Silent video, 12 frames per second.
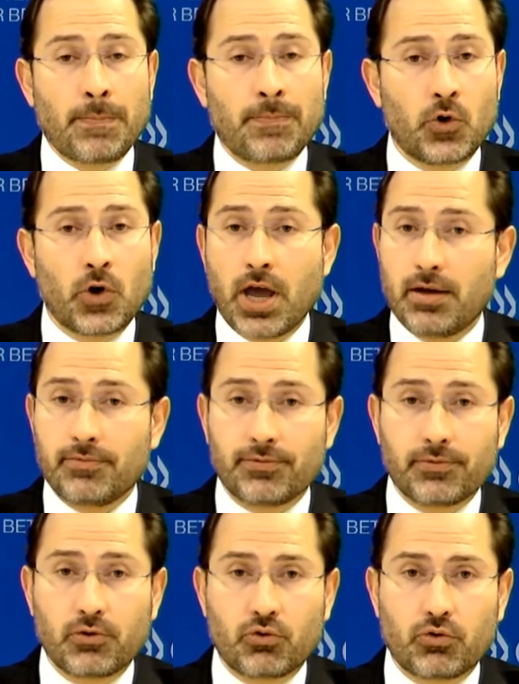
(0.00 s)
We
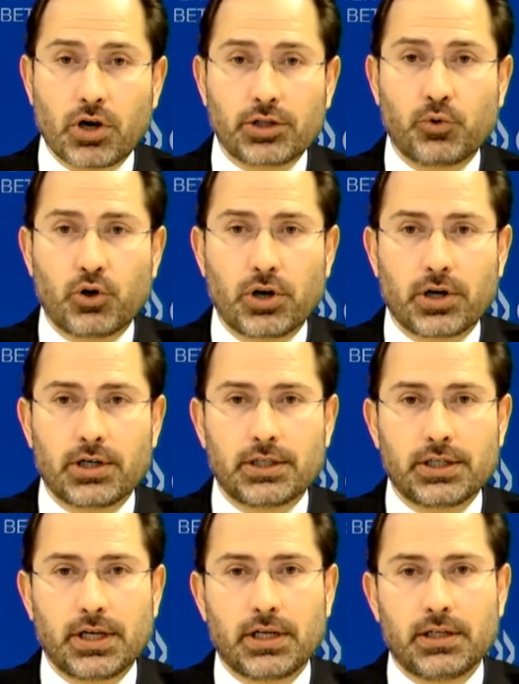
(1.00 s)
have cross-border
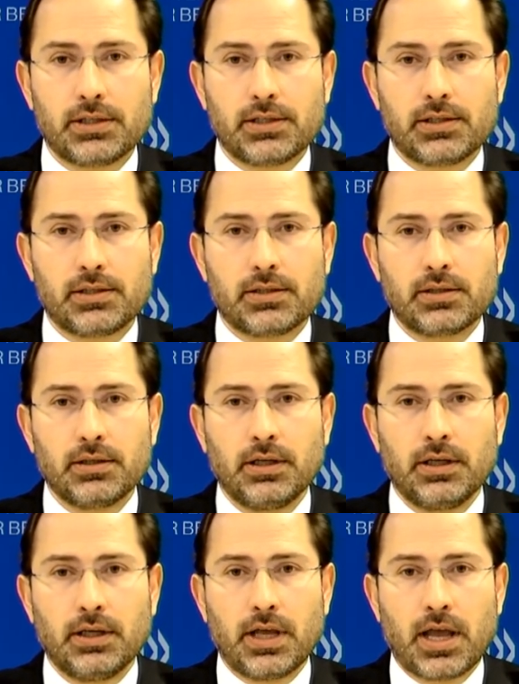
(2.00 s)
cartels
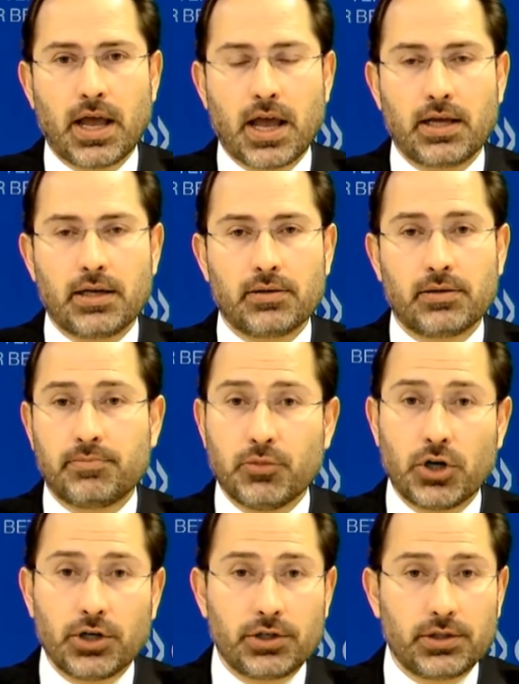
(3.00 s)
and
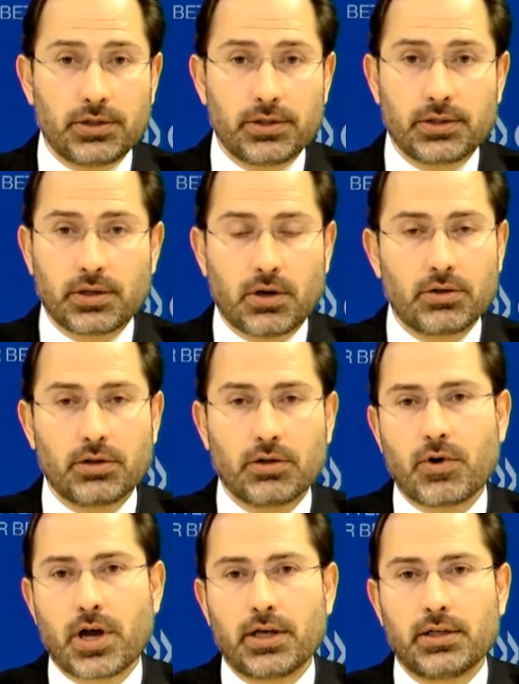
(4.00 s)
mergers on the
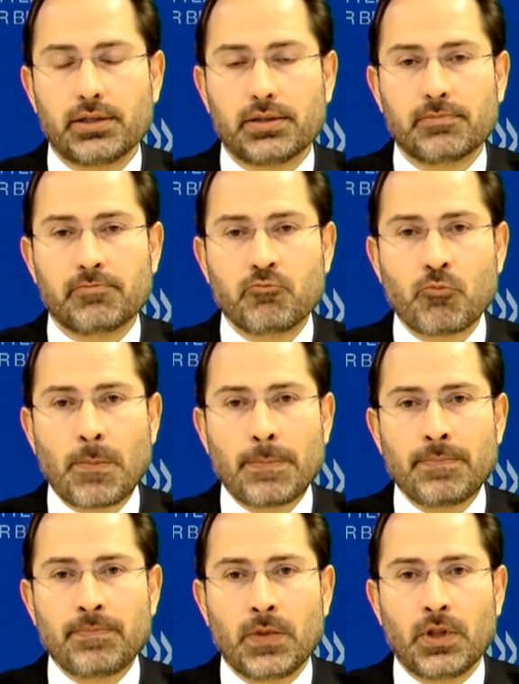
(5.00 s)
rise.
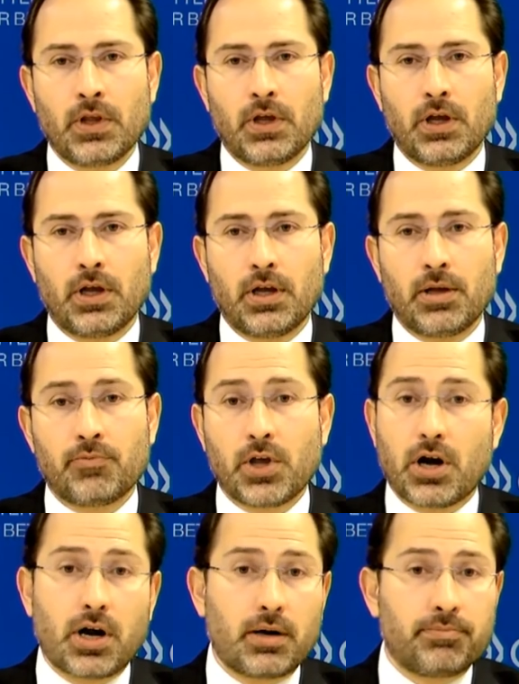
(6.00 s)
Uh,
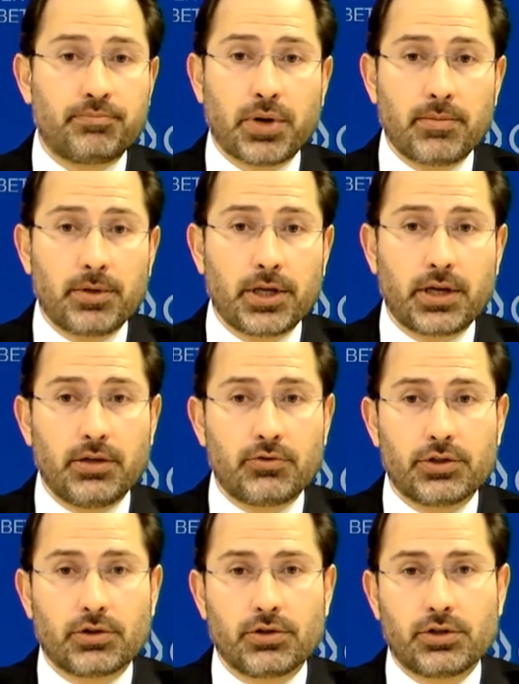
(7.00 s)
there are public
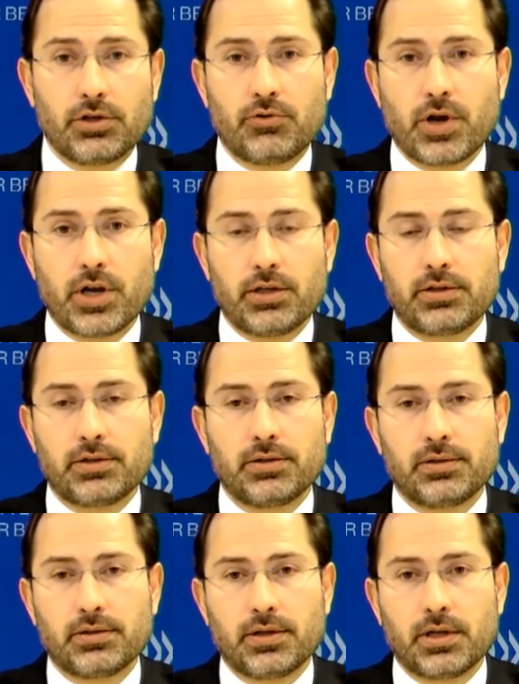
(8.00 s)
interest
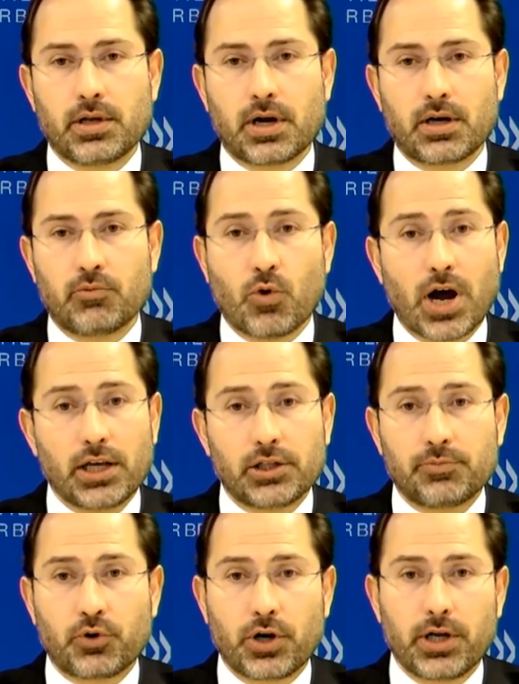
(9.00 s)
considerations that are
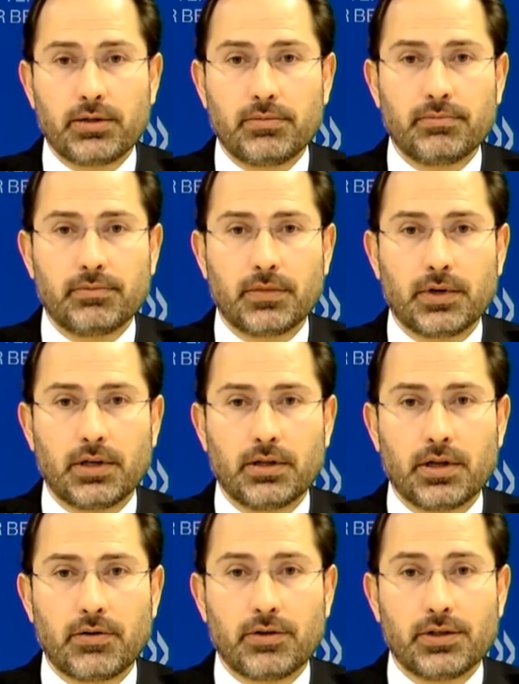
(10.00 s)
widespread
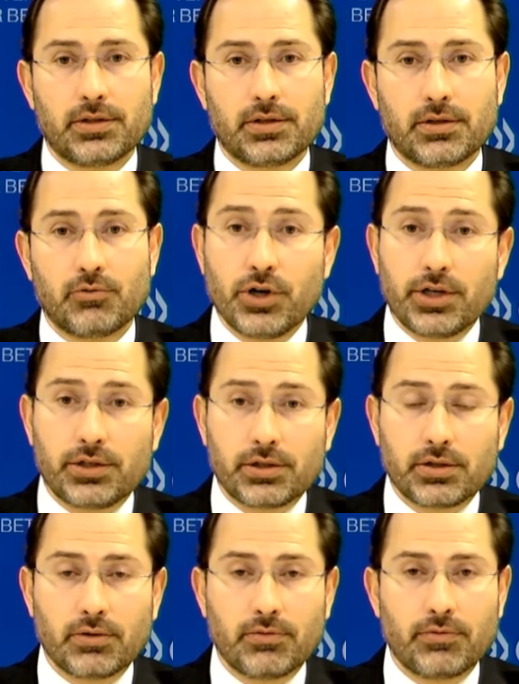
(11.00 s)
and there is a
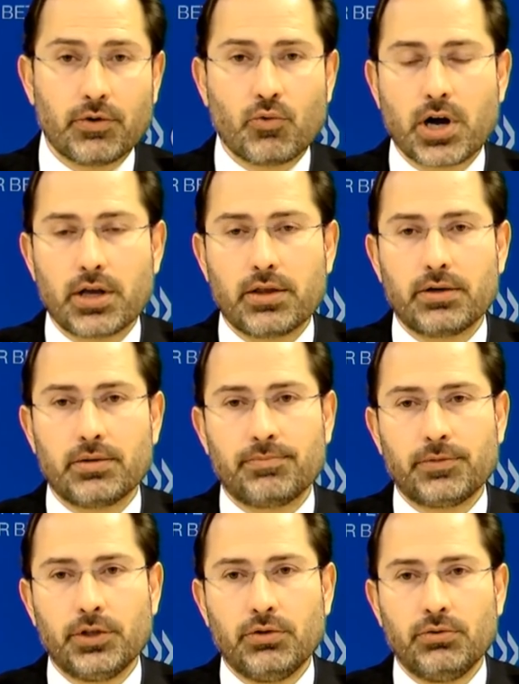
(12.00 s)
risk of a wider
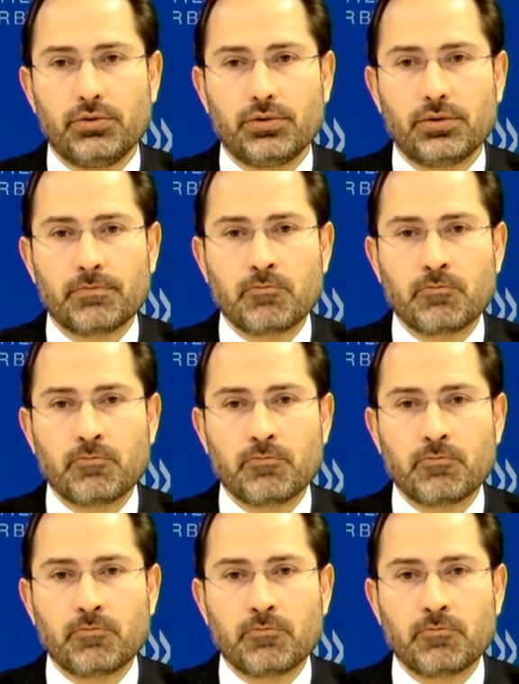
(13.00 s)
use.